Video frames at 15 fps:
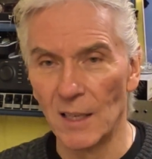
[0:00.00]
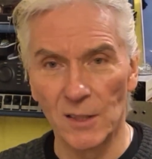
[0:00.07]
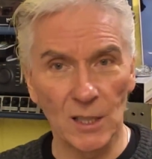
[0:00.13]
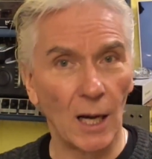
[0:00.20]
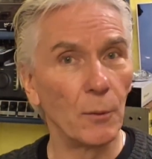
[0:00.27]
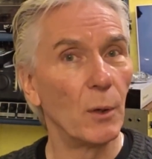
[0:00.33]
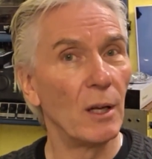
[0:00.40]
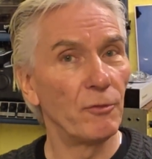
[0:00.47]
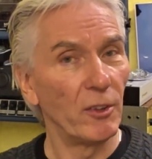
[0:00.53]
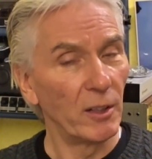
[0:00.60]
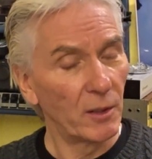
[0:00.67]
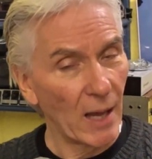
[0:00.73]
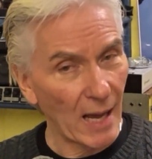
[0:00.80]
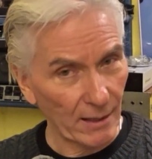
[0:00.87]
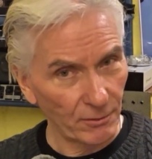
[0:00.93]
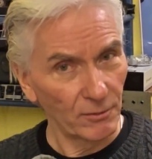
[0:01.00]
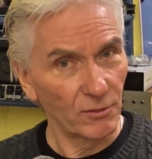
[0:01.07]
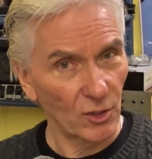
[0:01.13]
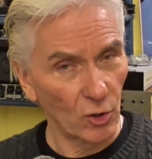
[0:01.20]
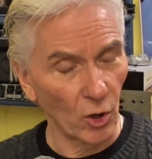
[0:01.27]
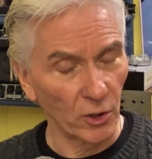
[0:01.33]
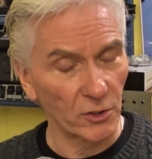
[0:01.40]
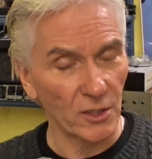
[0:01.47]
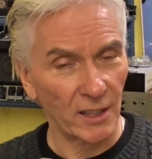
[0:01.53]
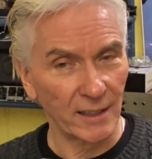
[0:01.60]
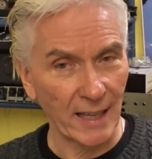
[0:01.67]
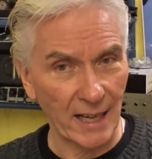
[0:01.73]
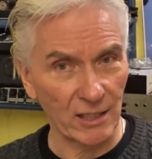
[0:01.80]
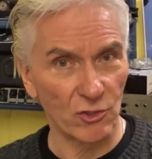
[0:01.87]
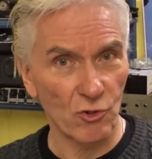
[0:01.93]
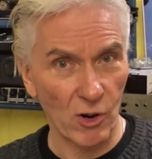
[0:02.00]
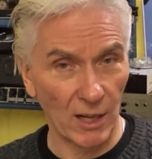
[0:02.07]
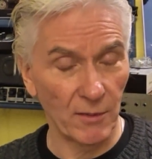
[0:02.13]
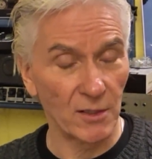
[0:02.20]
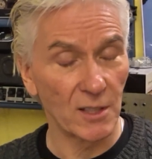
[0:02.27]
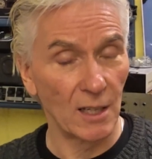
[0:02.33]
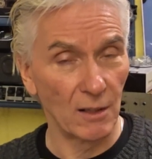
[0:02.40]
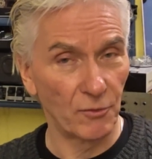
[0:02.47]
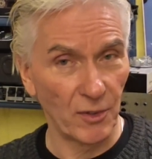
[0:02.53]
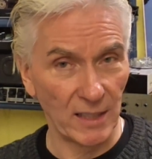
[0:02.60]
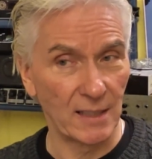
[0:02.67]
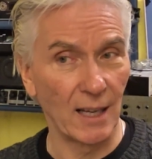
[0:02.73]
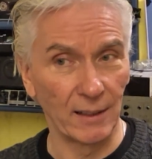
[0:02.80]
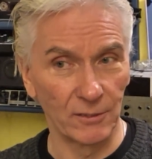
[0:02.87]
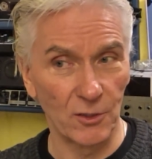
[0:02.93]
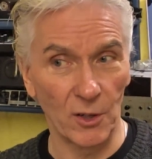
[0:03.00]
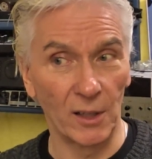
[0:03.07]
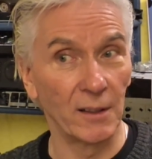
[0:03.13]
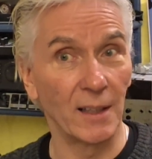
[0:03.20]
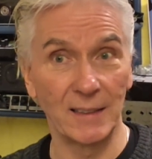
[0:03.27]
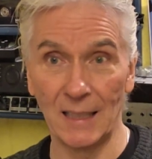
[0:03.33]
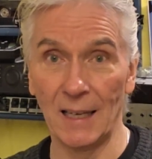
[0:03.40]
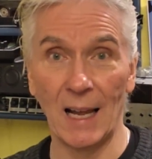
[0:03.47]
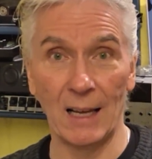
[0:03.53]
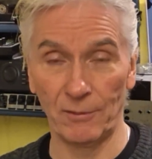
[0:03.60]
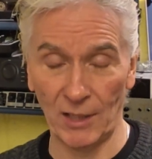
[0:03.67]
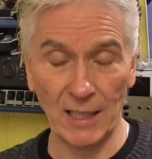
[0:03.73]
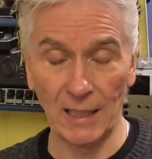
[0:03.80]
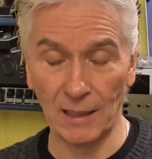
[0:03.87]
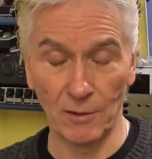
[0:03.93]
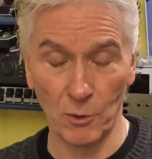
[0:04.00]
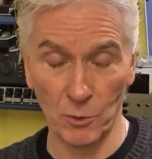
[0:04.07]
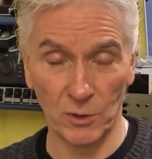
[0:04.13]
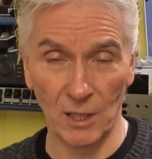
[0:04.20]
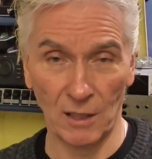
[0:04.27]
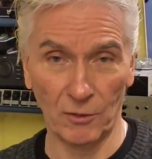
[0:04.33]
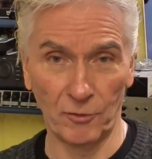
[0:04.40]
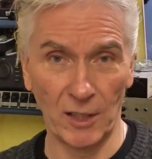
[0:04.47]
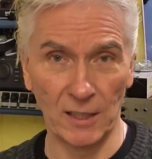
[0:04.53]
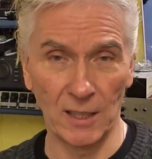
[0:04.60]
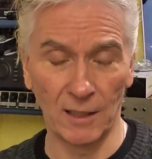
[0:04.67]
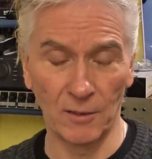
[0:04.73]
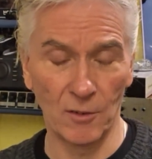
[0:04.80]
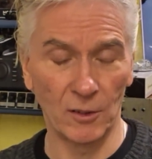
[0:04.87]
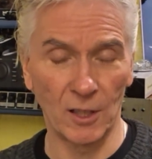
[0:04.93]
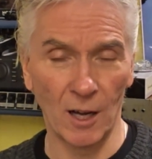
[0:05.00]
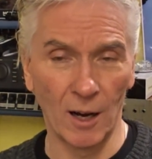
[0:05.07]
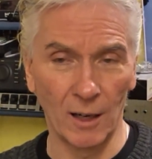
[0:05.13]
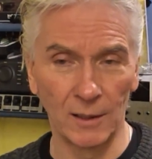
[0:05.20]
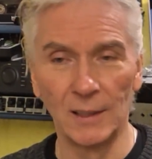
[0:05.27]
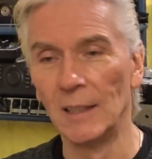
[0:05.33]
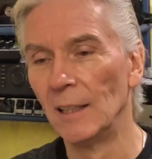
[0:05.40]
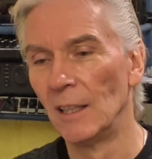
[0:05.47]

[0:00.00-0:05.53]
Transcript: So if you haven't got a catch tray that's going to fit under, and I didn't have any that was going to fit under the car,